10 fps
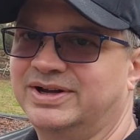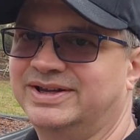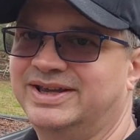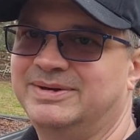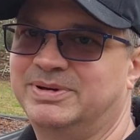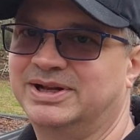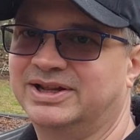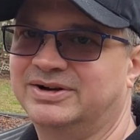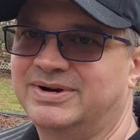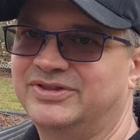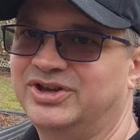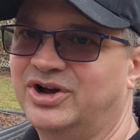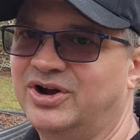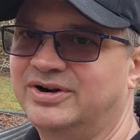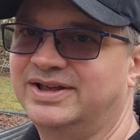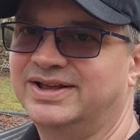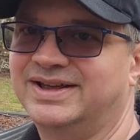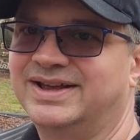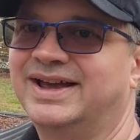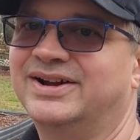keep piddling around the yard,
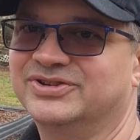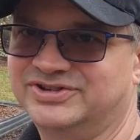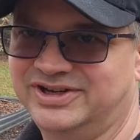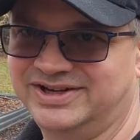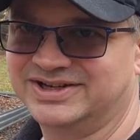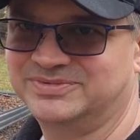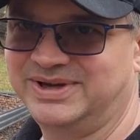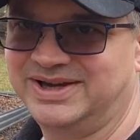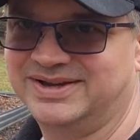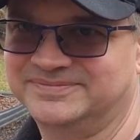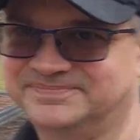and I'll see you next week.